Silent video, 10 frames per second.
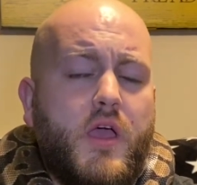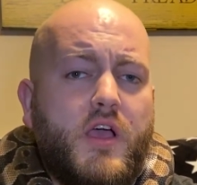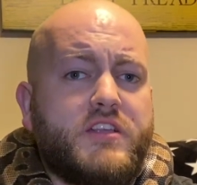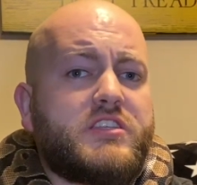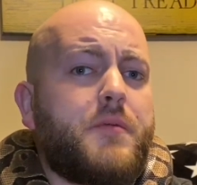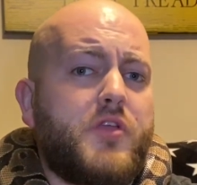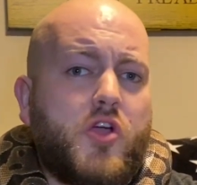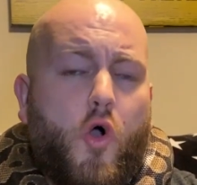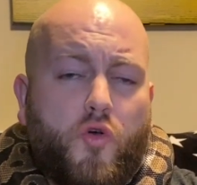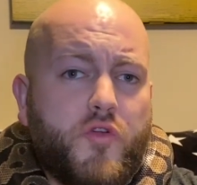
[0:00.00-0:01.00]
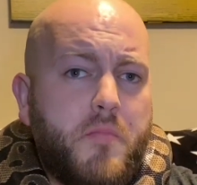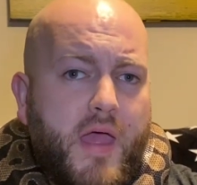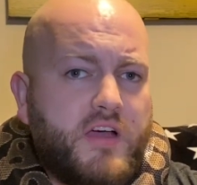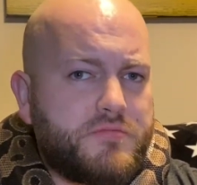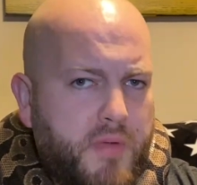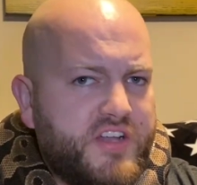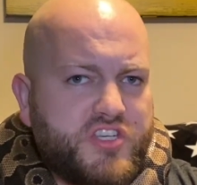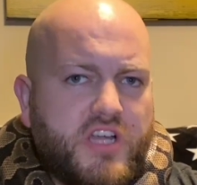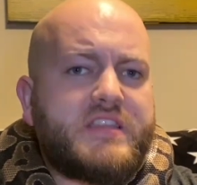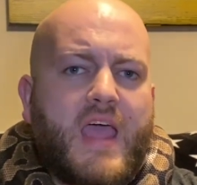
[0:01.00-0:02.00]
some of your older males might
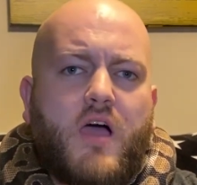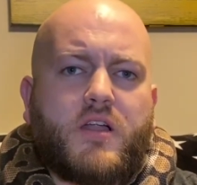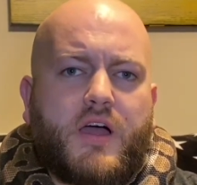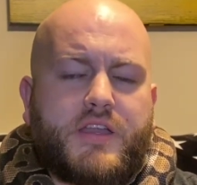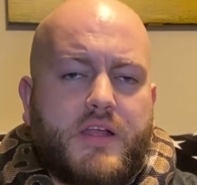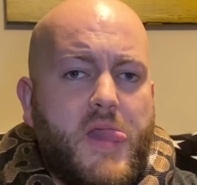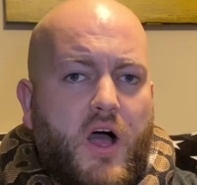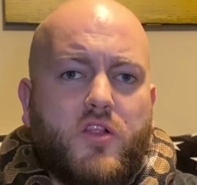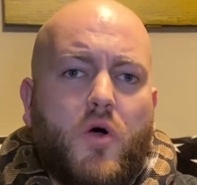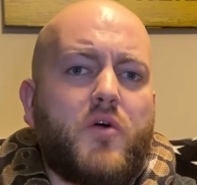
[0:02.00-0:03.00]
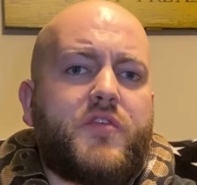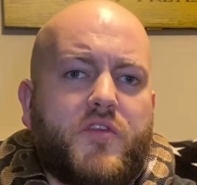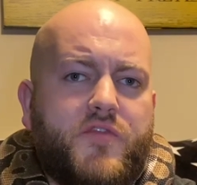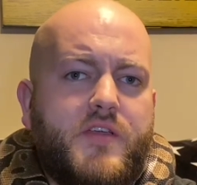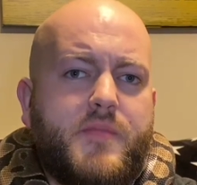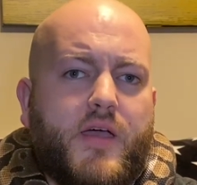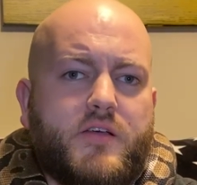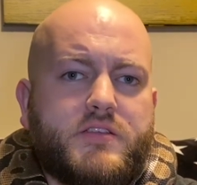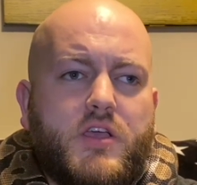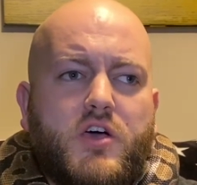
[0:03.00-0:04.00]
shut down on you, along with your females.